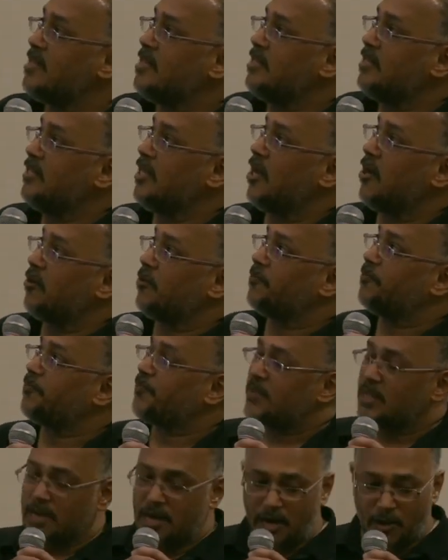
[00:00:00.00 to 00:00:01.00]
Now,
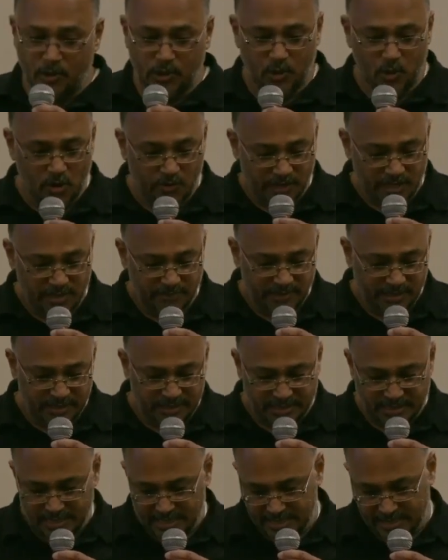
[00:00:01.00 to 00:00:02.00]
how to overcome the
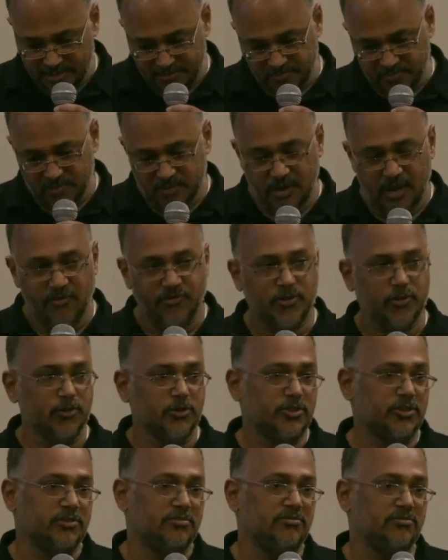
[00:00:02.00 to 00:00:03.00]
disconnect? Of
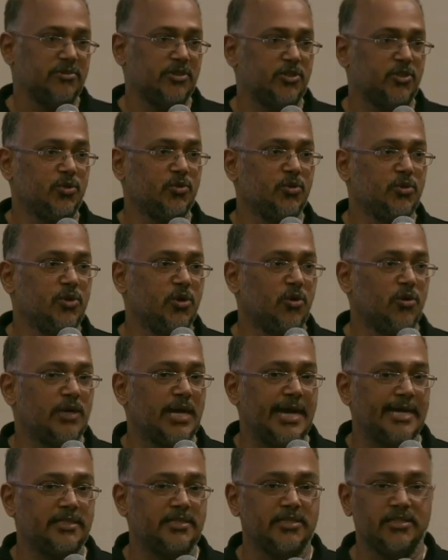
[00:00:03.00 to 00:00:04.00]
course, the two known
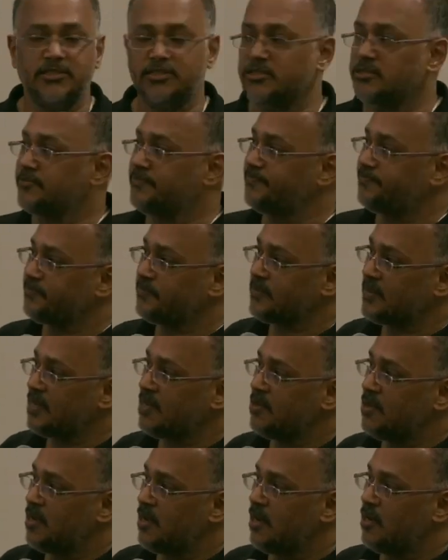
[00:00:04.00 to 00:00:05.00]
answers.
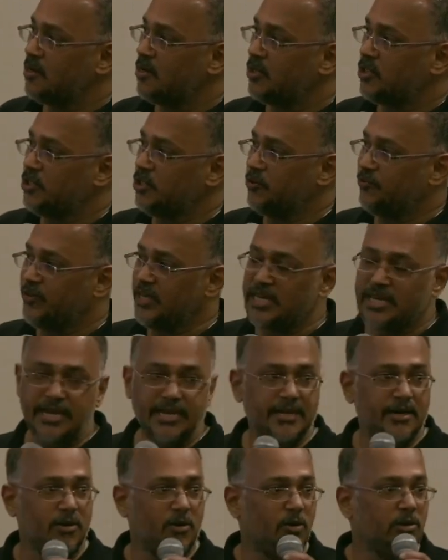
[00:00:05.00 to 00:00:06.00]
We
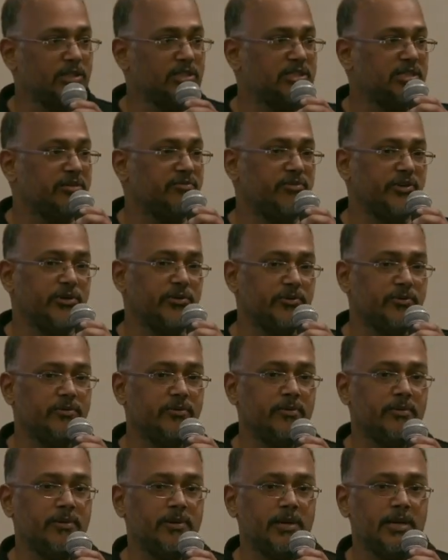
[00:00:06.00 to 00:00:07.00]
need a holistic view,
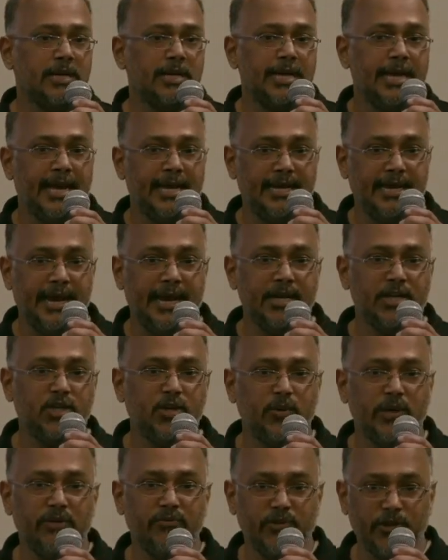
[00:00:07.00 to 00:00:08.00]
an
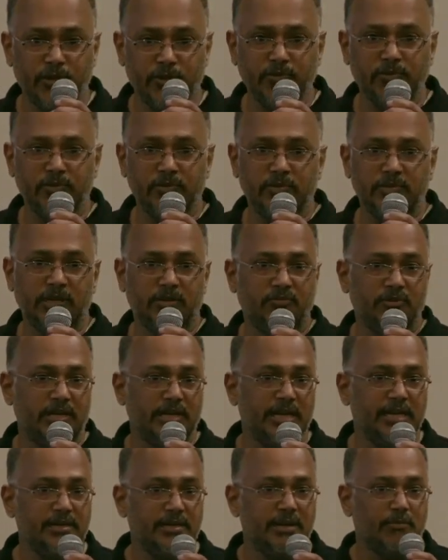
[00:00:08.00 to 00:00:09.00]
end-to-end view that we
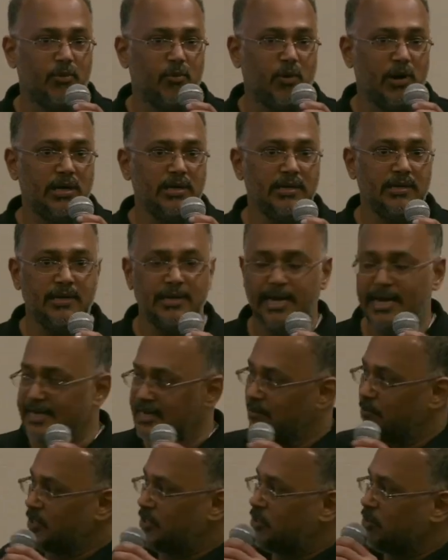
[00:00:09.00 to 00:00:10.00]
need, number one. And
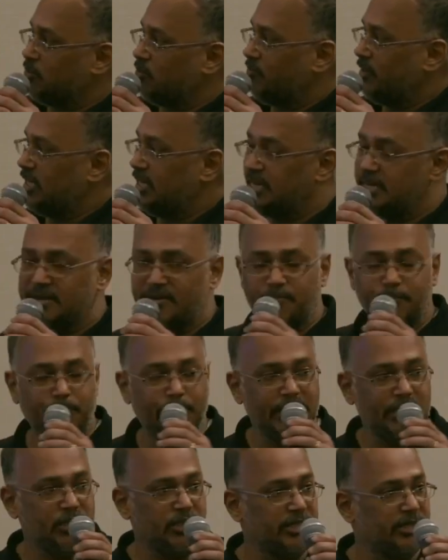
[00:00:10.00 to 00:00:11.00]
number two, we need to
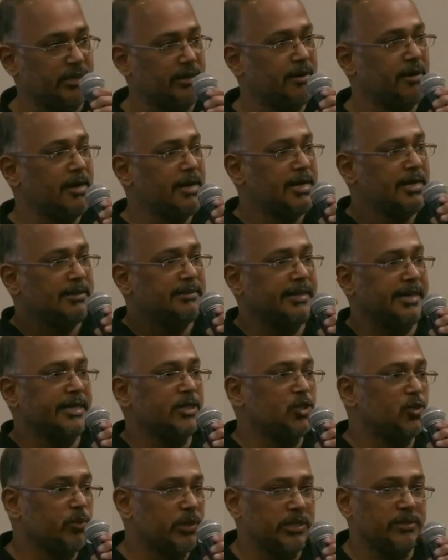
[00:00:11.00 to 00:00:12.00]
measure the
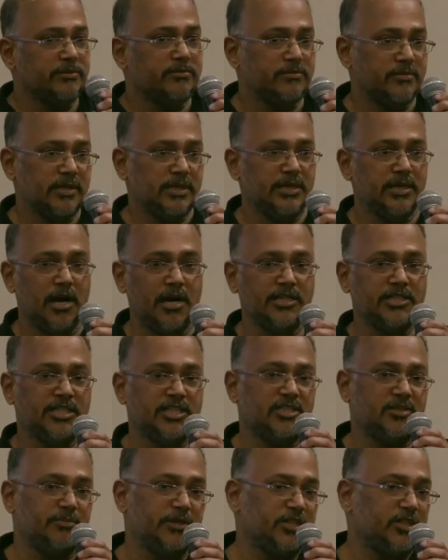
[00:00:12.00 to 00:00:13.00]
end-to-end, not
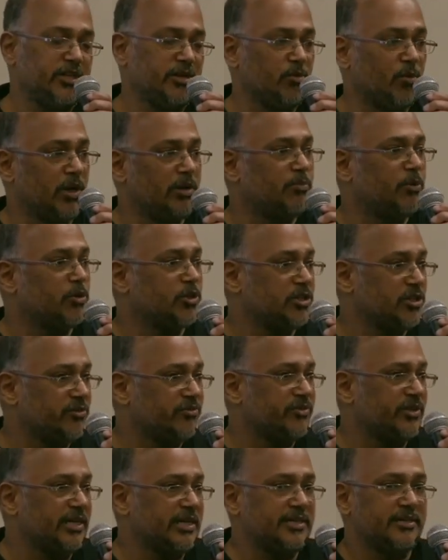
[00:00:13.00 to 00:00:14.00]
just measuring one portion
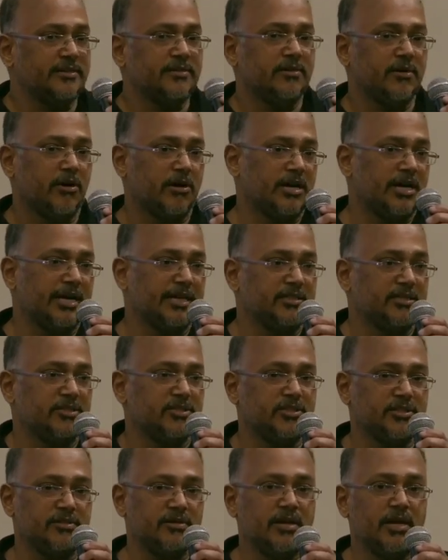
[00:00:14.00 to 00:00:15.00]
of that organization.